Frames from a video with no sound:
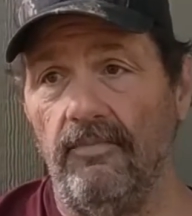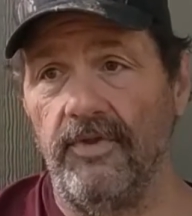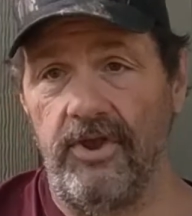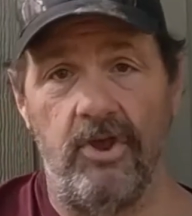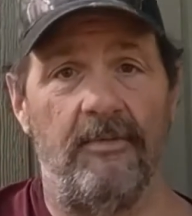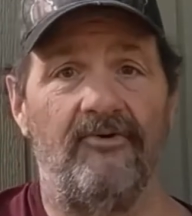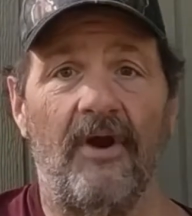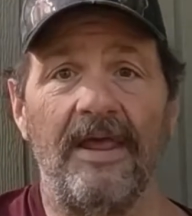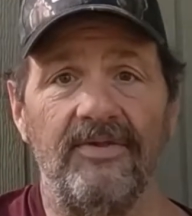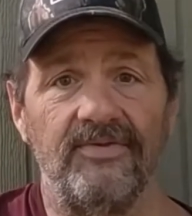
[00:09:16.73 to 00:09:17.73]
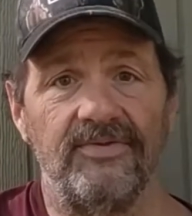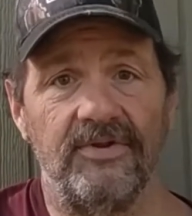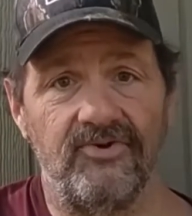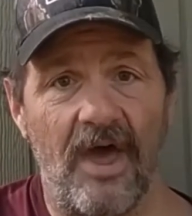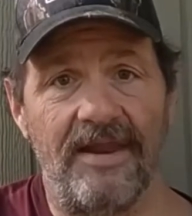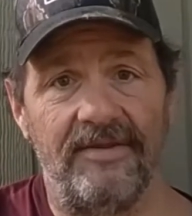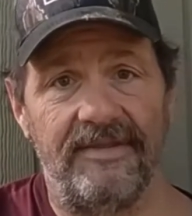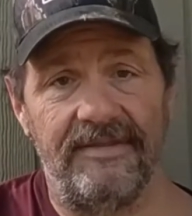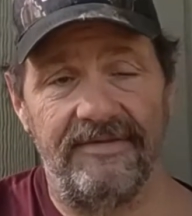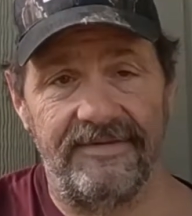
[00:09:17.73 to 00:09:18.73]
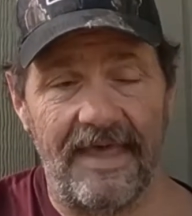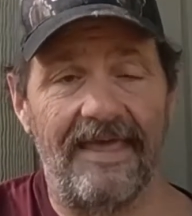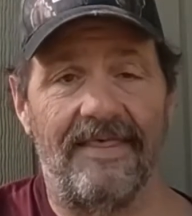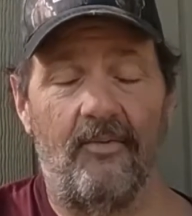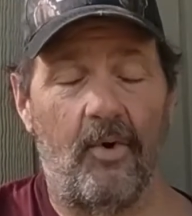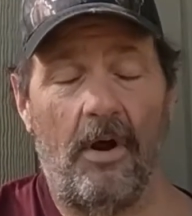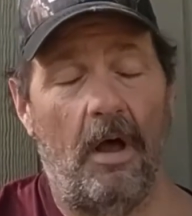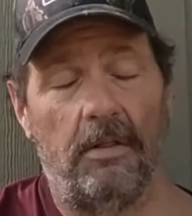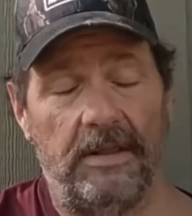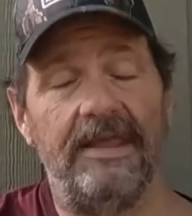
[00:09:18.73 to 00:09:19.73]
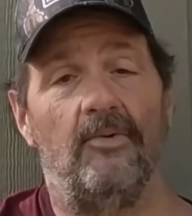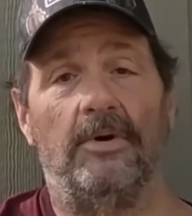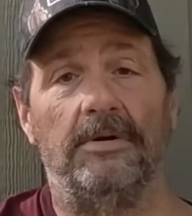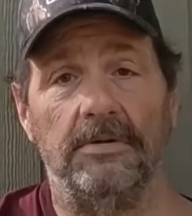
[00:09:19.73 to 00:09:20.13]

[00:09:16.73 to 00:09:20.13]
the human race to try to say that we're all equal.